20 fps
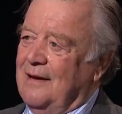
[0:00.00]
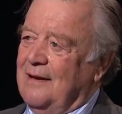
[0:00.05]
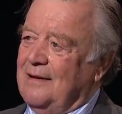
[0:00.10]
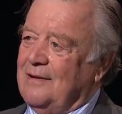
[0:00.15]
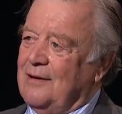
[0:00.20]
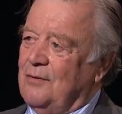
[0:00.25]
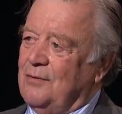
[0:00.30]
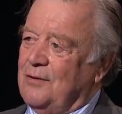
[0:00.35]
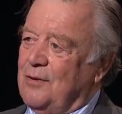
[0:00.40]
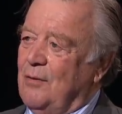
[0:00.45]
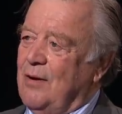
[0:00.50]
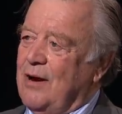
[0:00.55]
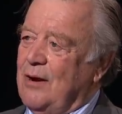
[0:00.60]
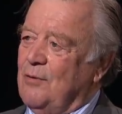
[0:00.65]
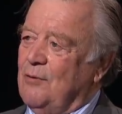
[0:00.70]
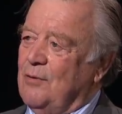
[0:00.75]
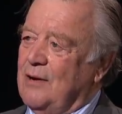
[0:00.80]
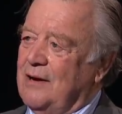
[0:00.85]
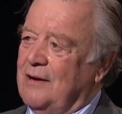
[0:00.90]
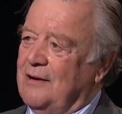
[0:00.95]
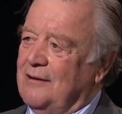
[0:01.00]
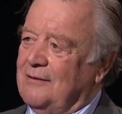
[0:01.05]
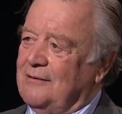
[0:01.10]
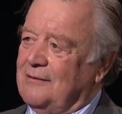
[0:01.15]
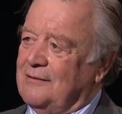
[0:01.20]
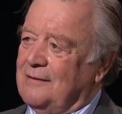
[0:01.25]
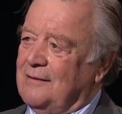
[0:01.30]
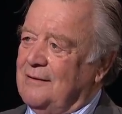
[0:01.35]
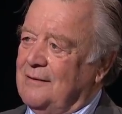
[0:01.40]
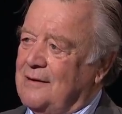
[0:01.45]
the, the real
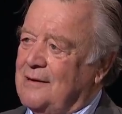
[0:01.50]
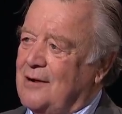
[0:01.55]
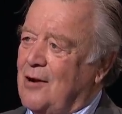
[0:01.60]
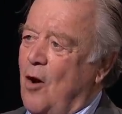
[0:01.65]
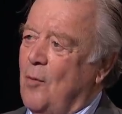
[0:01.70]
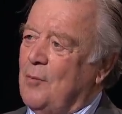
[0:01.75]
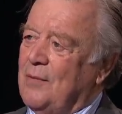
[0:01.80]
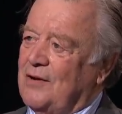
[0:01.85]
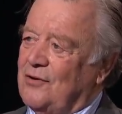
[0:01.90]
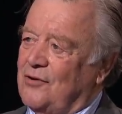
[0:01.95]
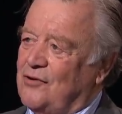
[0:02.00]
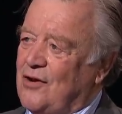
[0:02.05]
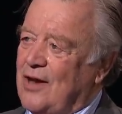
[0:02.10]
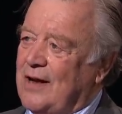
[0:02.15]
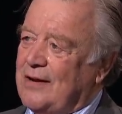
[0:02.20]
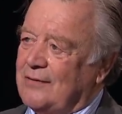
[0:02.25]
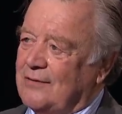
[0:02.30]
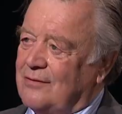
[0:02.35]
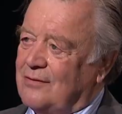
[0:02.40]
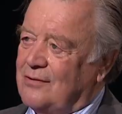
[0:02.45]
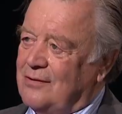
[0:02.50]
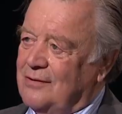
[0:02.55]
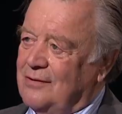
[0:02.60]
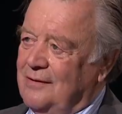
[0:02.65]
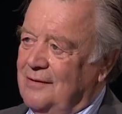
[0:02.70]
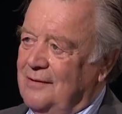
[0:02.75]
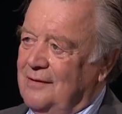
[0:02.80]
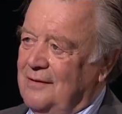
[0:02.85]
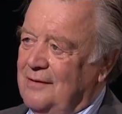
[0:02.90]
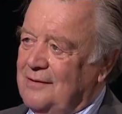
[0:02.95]
world, common sense,
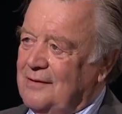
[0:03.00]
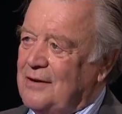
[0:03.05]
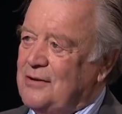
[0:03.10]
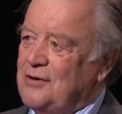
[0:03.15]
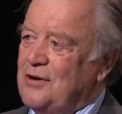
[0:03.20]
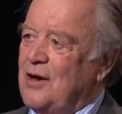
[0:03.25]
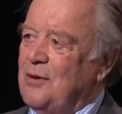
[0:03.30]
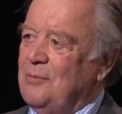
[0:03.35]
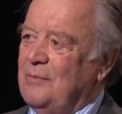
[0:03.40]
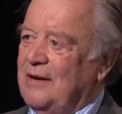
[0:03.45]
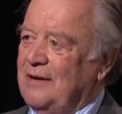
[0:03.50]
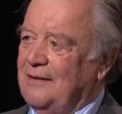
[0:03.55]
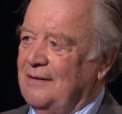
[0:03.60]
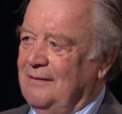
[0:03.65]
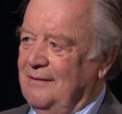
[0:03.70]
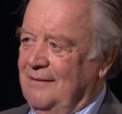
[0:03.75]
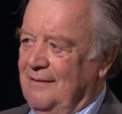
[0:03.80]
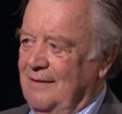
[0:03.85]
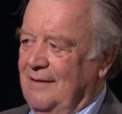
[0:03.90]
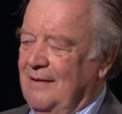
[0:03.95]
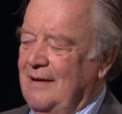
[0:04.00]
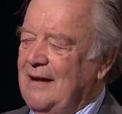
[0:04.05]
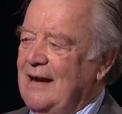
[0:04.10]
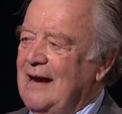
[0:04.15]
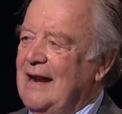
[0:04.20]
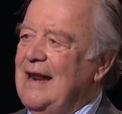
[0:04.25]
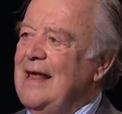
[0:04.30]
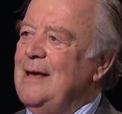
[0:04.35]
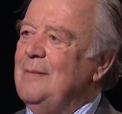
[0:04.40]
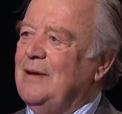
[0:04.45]
determine
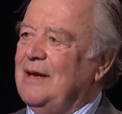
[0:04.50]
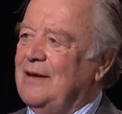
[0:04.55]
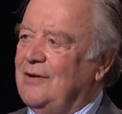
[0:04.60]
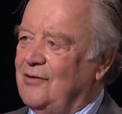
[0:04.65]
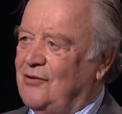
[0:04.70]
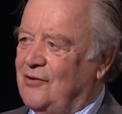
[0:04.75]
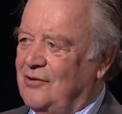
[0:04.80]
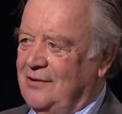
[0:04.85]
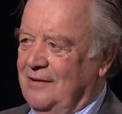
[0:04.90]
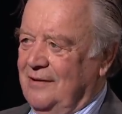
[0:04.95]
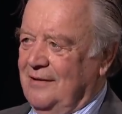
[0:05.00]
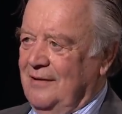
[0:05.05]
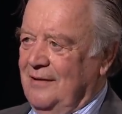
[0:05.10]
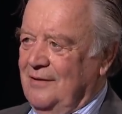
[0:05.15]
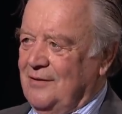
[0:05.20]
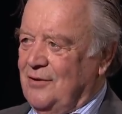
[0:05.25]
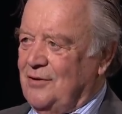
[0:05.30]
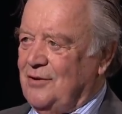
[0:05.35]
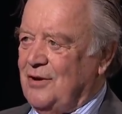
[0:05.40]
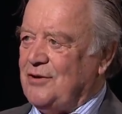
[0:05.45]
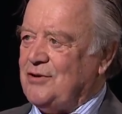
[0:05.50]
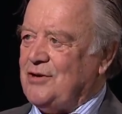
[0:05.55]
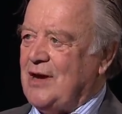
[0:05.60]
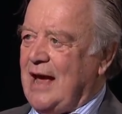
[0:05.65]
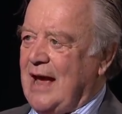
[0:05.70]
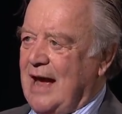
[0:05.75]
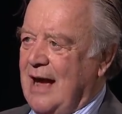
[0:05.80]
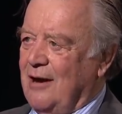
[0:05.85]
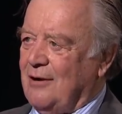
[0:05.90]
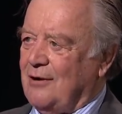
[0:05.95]
limits to just
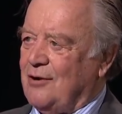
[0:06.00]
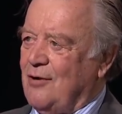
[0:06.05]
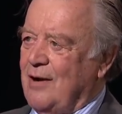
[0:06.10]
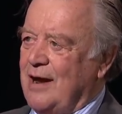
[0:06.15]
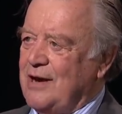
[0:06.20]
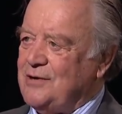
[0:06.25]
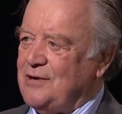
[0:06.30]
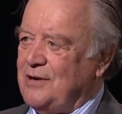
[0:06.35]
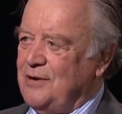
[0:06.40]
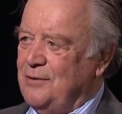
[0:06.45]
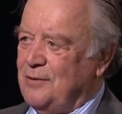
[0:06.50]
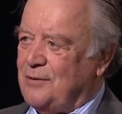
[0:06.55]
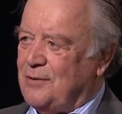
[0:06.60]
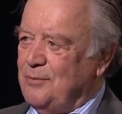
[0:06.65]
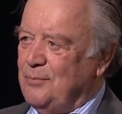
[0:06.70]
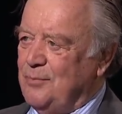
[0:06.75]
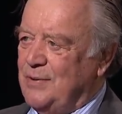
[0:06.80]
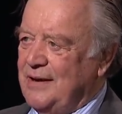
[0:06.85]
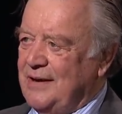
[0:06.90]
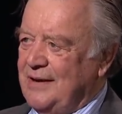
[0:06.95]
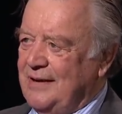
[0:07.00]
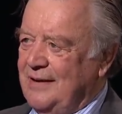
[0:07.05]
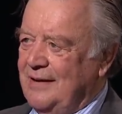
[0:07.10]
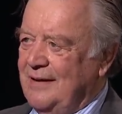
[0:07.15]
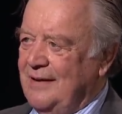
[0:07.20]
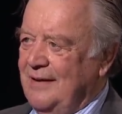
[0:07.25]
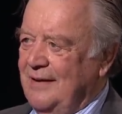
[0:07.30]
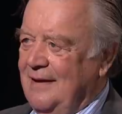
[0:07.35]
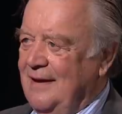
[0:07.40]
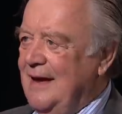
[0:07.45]
how crazy you can be,
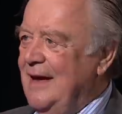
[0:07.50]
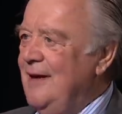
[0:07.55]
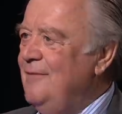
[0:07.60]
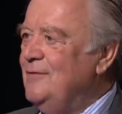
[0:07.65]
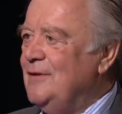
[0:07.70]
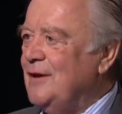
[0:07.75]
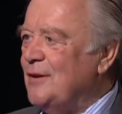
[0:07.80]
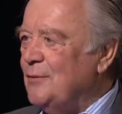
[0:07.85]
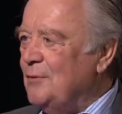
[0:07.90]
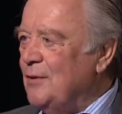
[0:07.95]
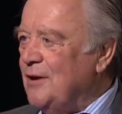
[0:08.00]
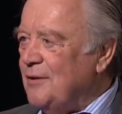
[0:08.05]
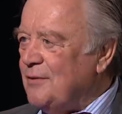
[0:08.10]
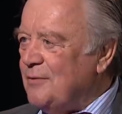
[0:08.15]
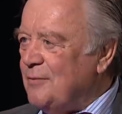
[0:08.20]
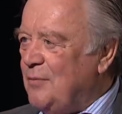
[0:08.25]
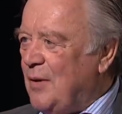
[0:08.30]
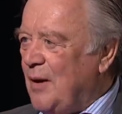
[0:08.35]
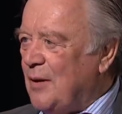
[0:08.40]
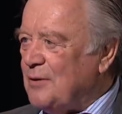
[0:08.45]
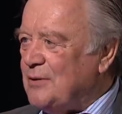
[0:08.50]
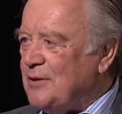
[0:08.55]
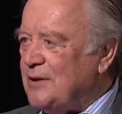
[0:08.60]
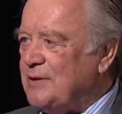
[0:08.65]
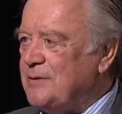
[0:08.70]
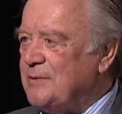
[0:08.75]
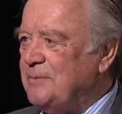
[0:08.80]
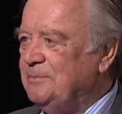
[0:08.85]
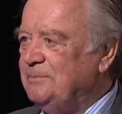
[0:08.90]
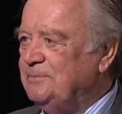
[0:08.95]
even in the world of
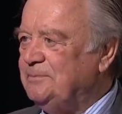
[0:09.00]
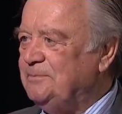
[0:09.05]
politics.